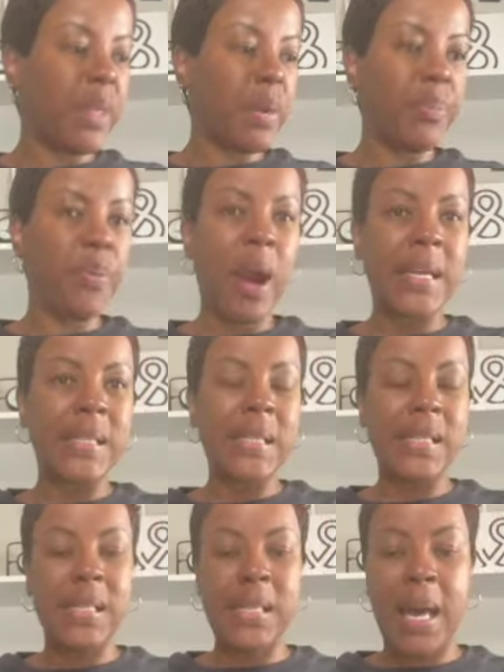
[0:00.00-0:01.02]

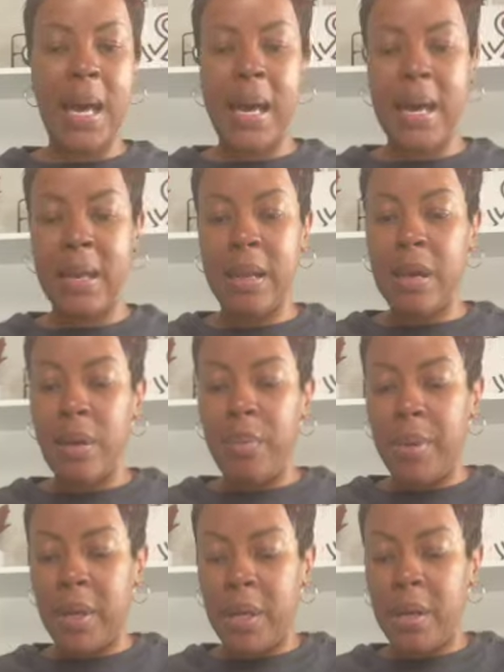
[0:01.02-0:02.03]
pricey side.
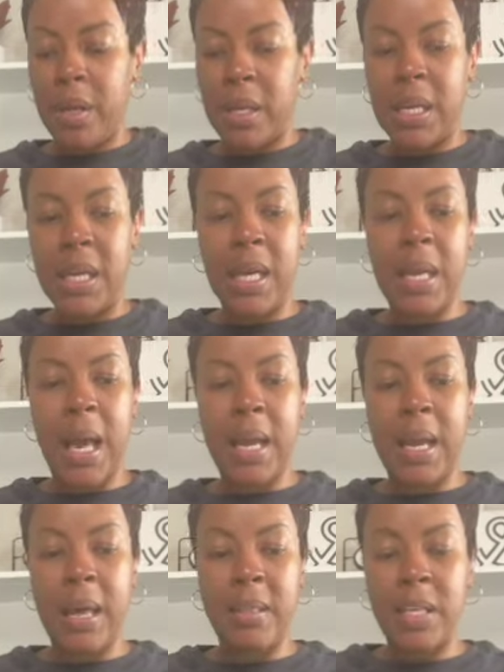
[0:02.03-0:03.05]
But again, I
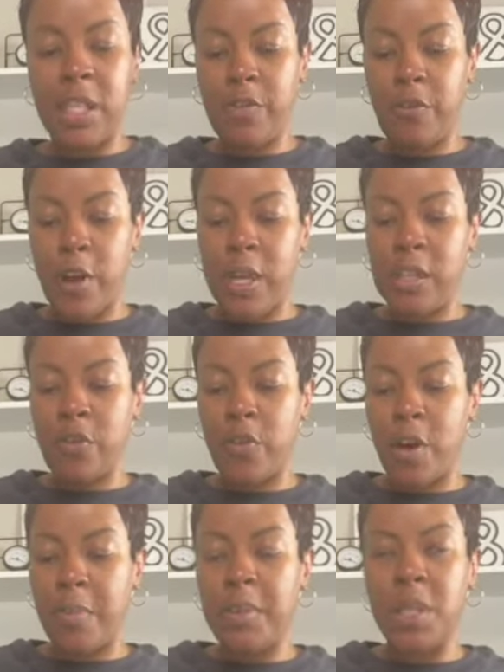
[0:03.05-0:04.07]
got these frames
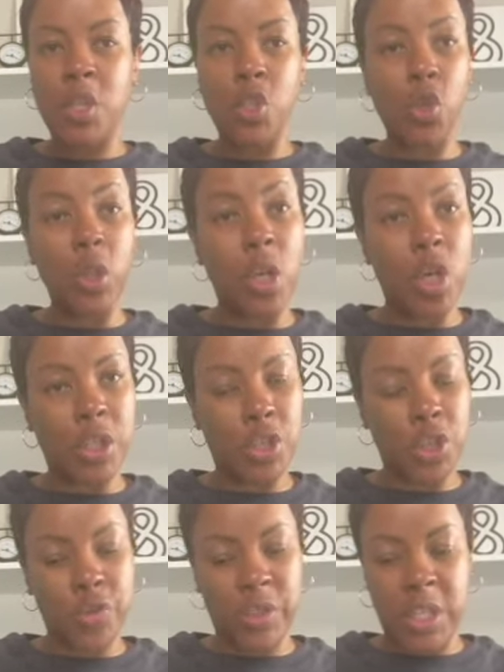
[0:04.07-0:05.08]
from the
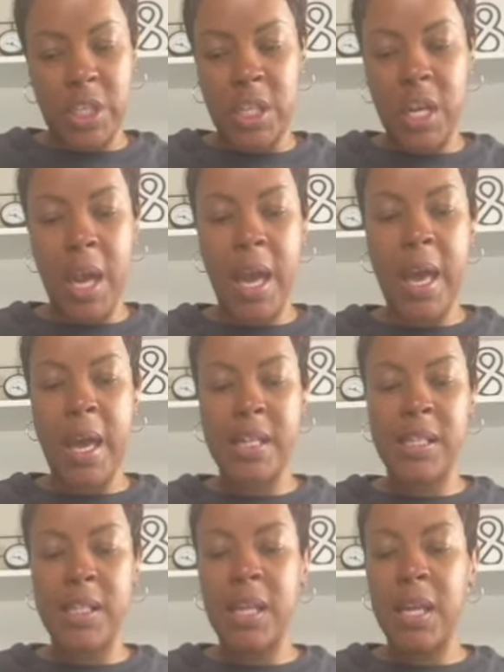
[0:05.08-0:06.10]
Dollartree,
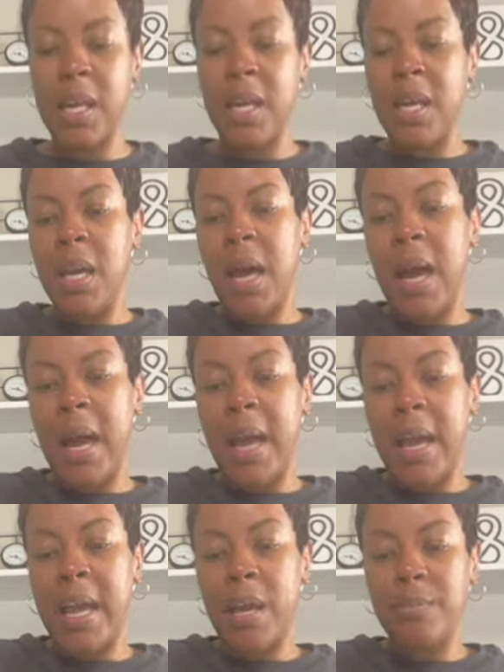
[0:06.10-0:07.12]
as
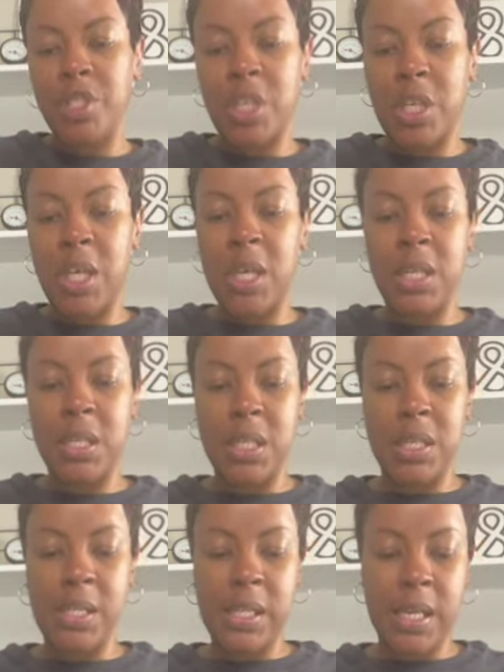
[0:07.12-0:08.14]
I am Shakita
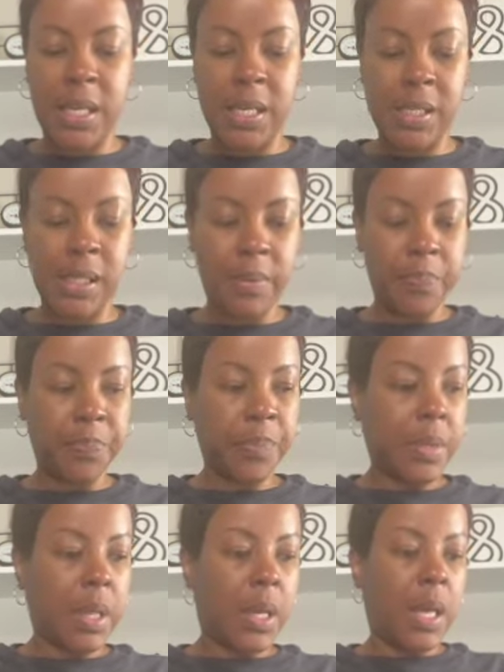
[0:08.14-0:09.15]
D says.
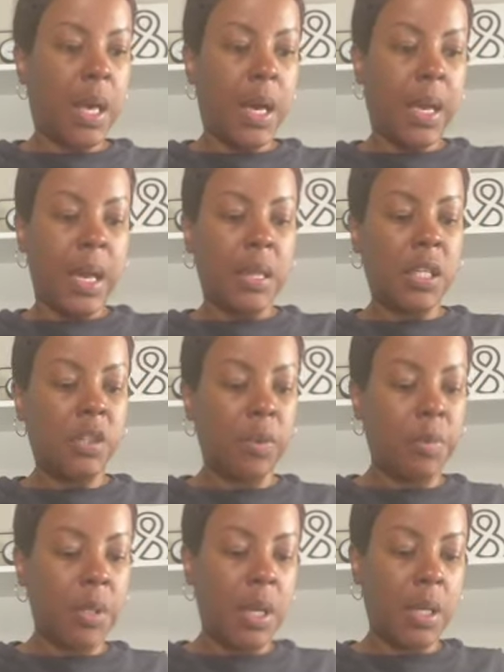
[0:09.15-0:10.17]
I got these
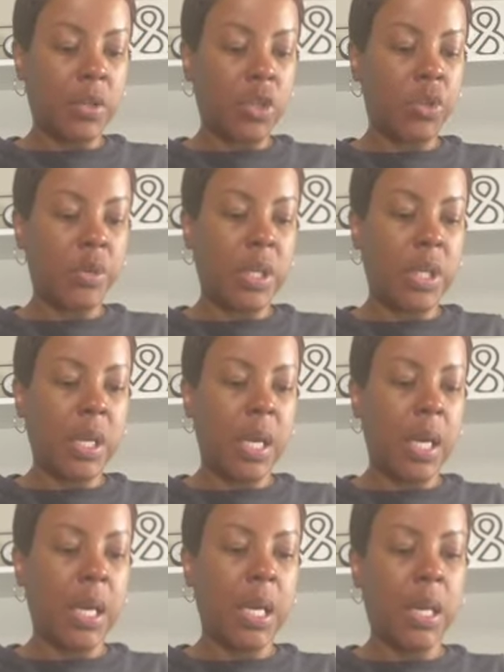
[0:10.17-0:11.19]
from the Dollar Tree,
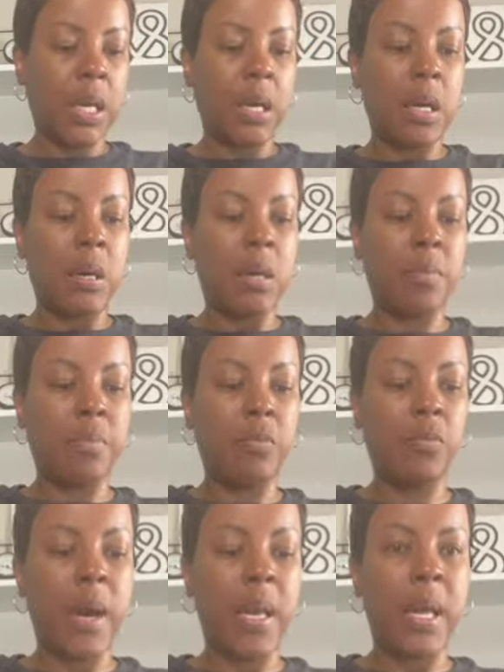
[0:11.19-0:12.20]
and
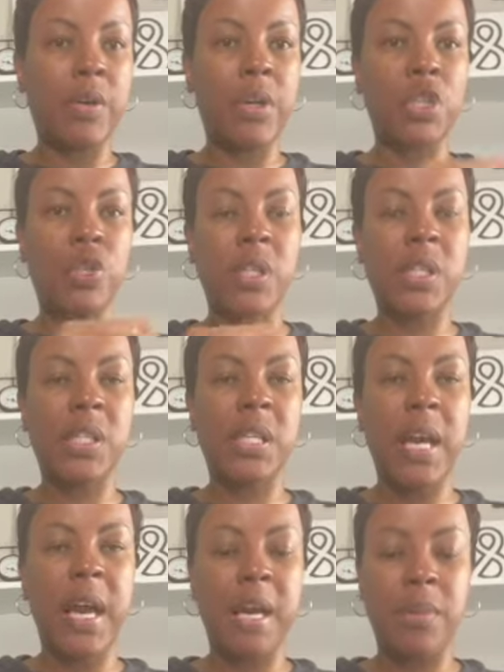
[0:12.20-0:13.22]
right now, as you can
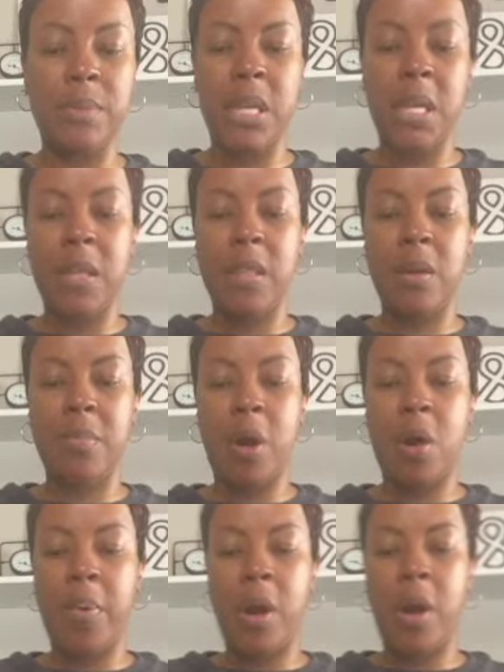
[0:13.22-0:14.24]
see, I am taking them
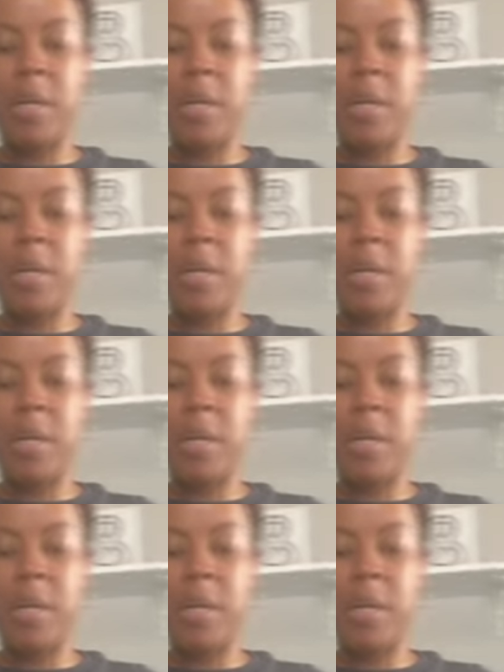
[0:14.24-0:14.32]
apart.